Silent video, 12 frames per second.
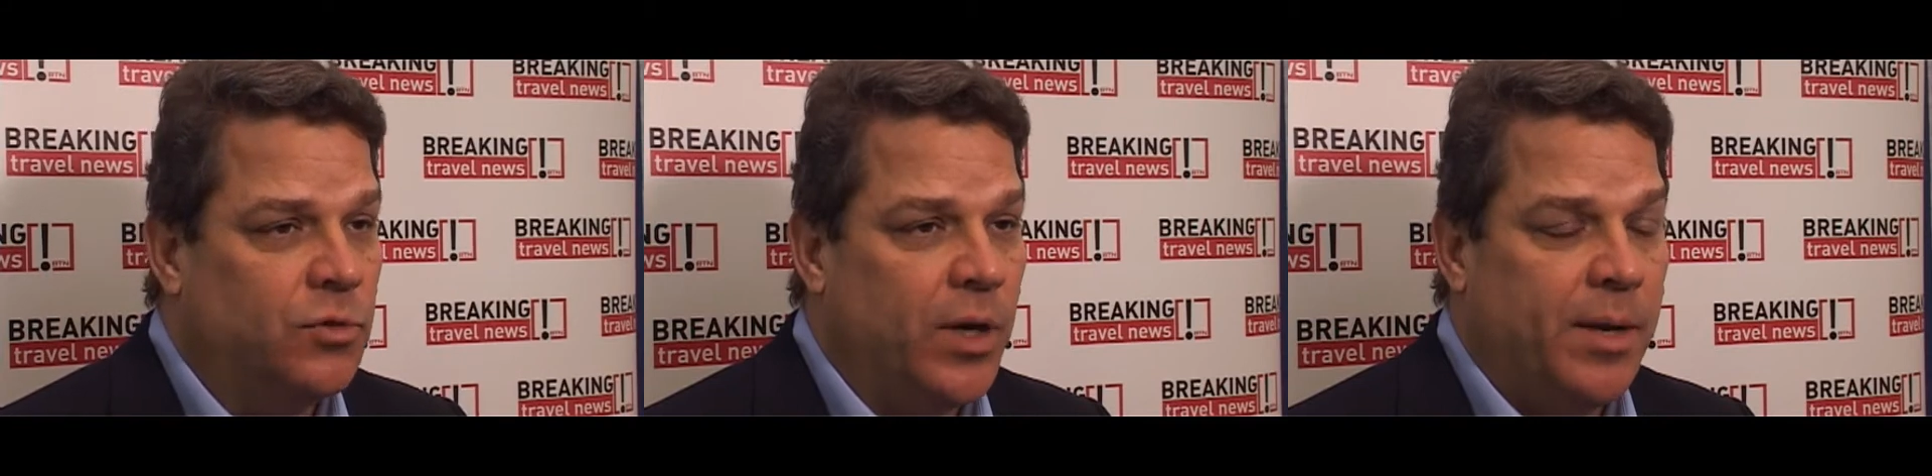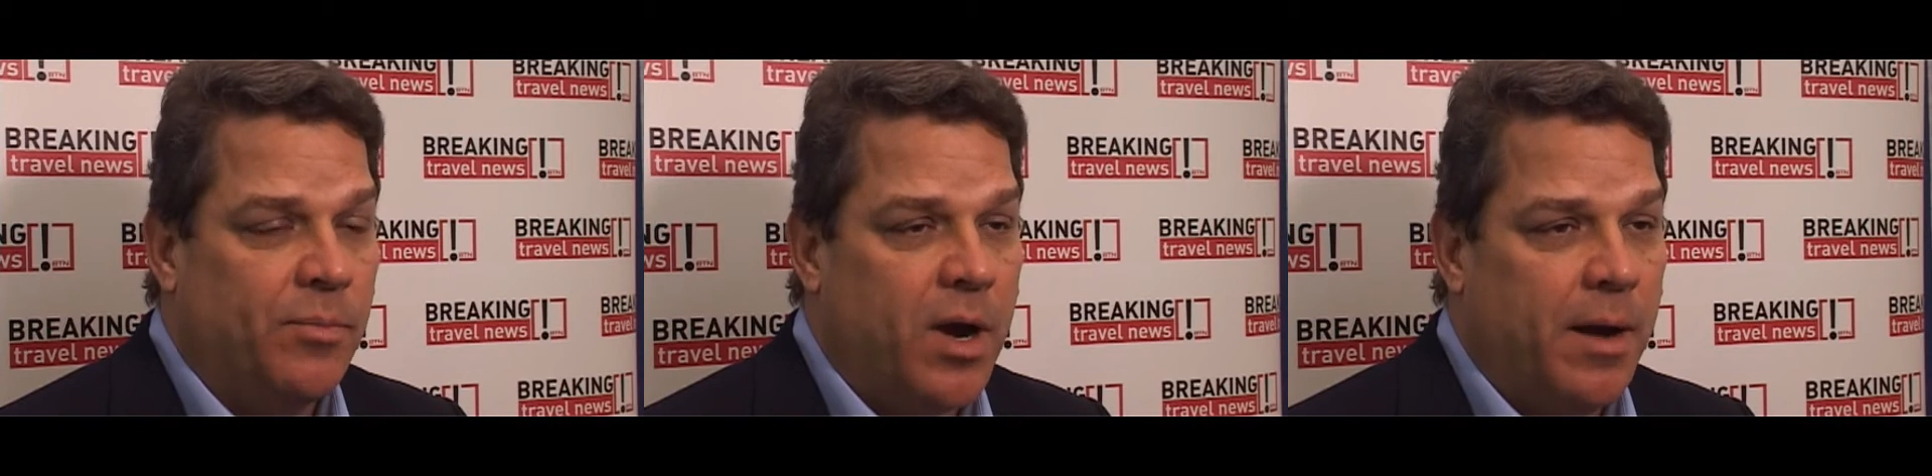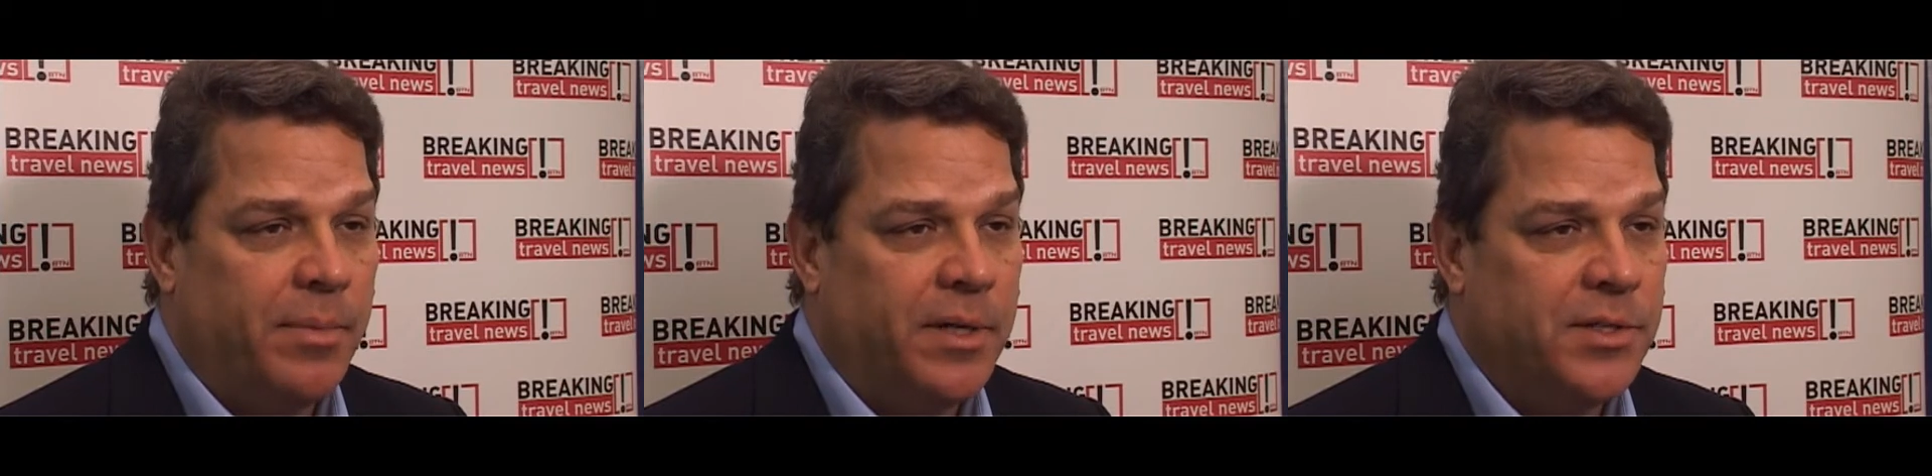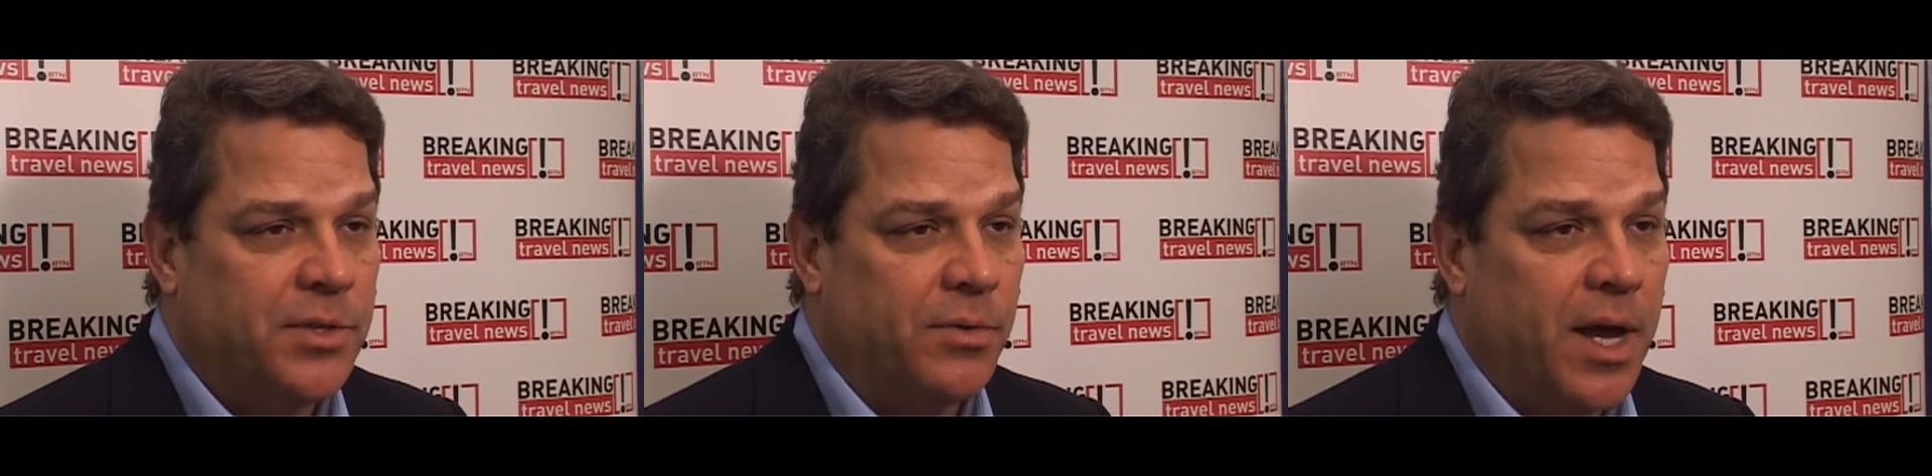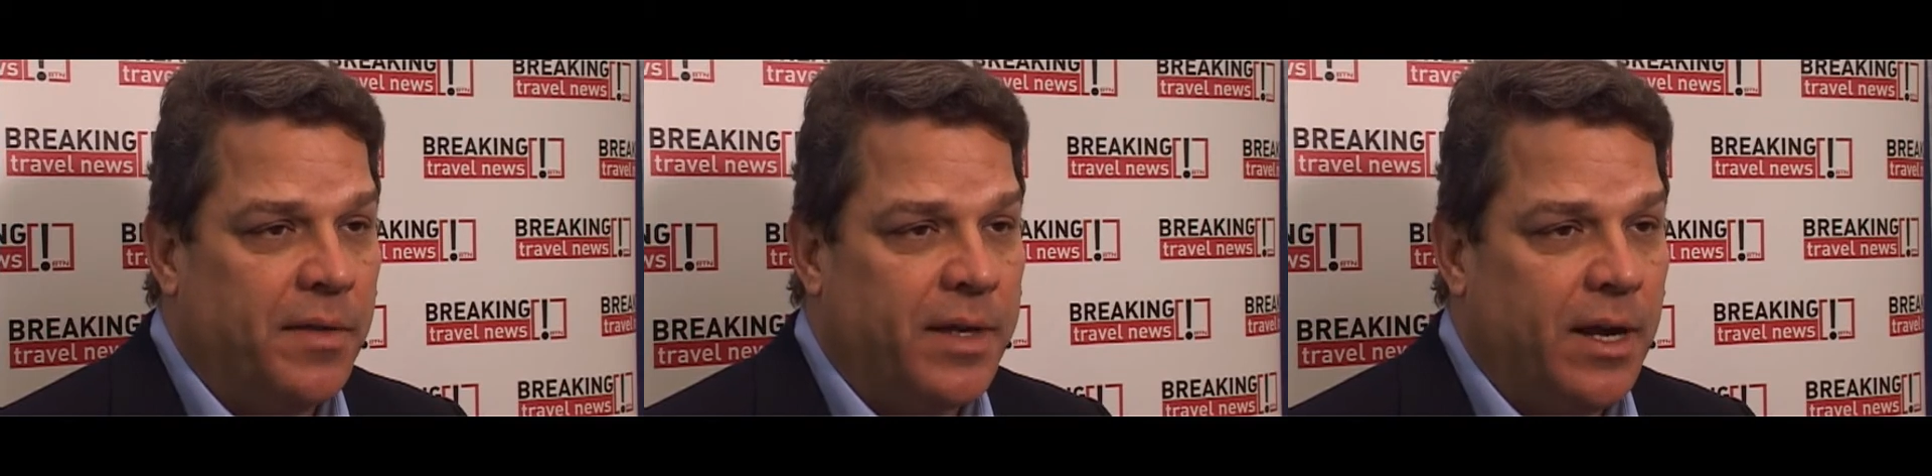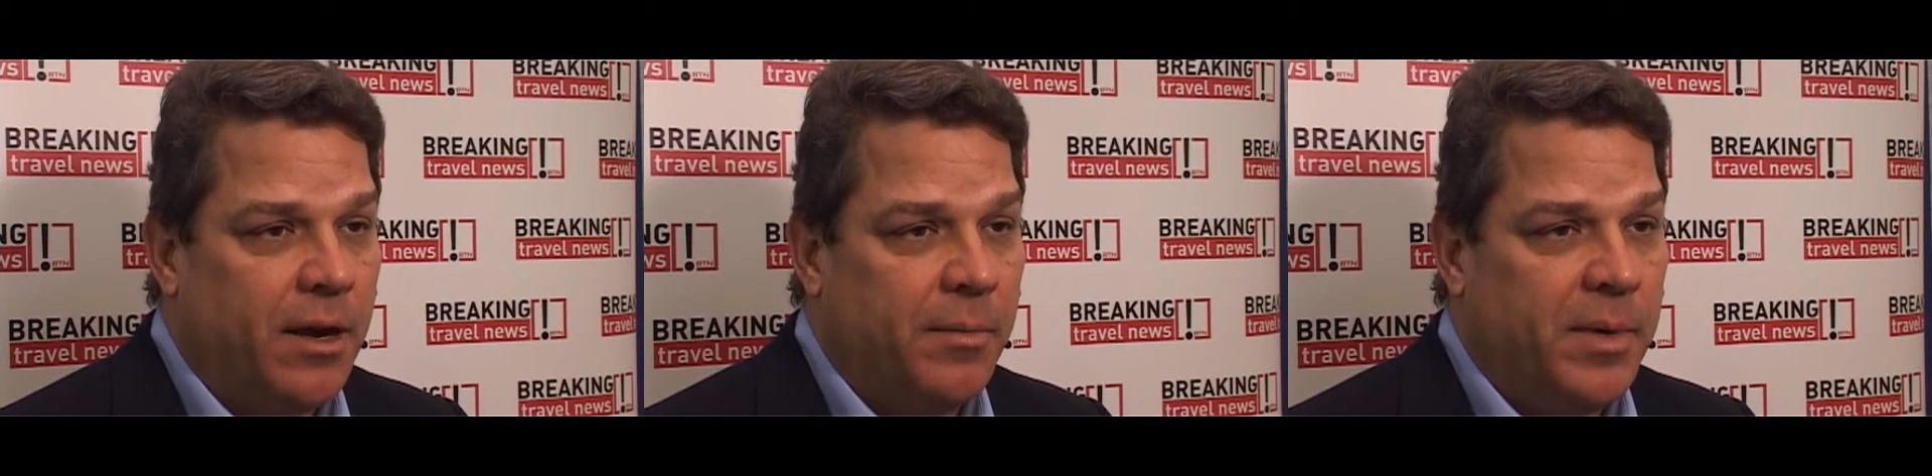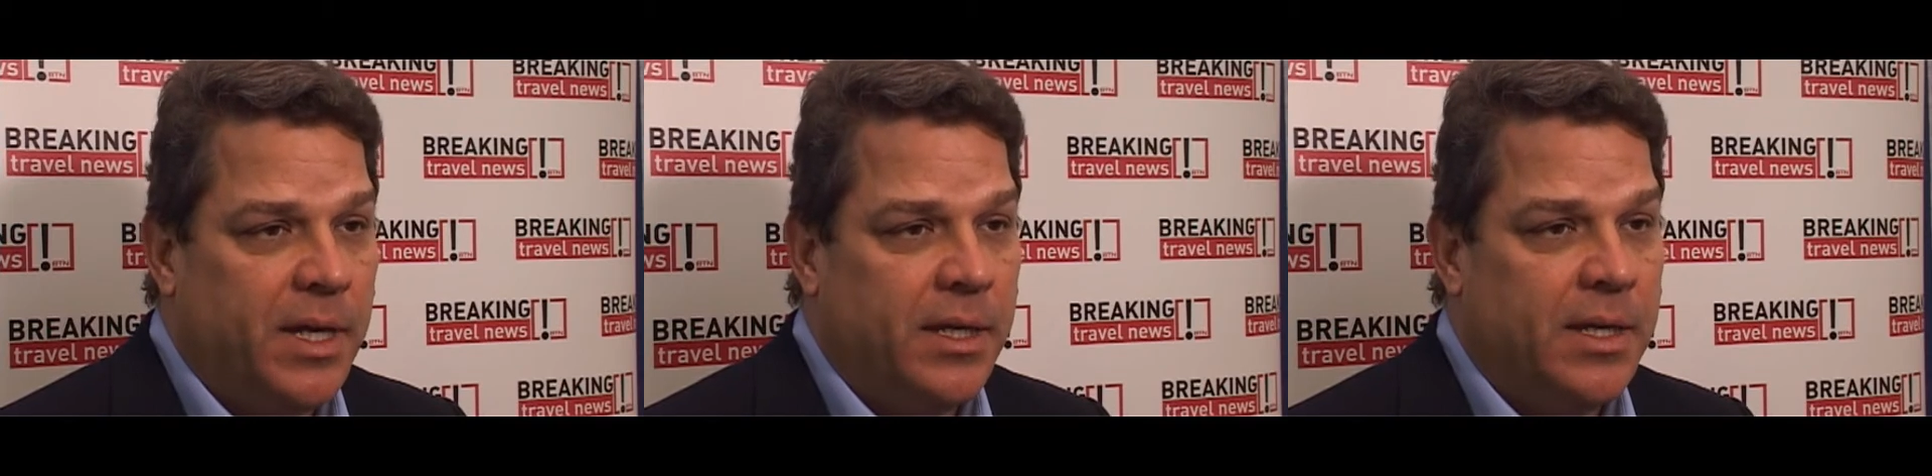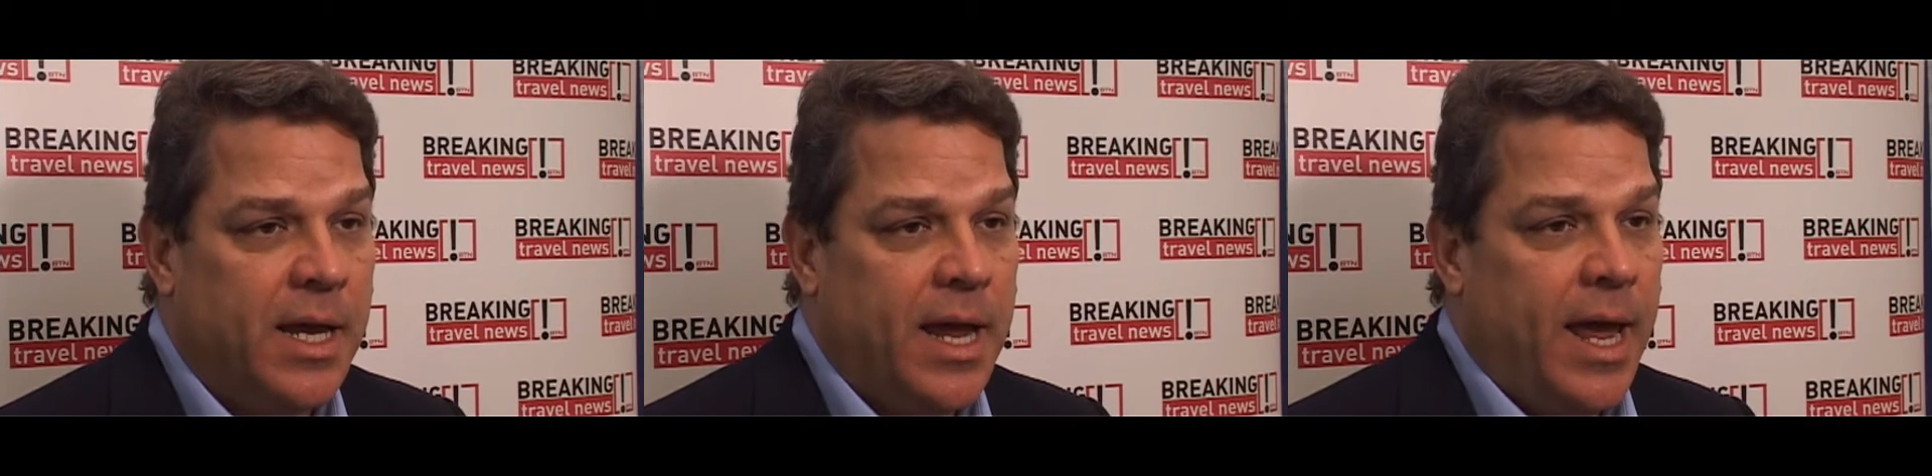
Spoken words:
great properties throughout the Caribbean,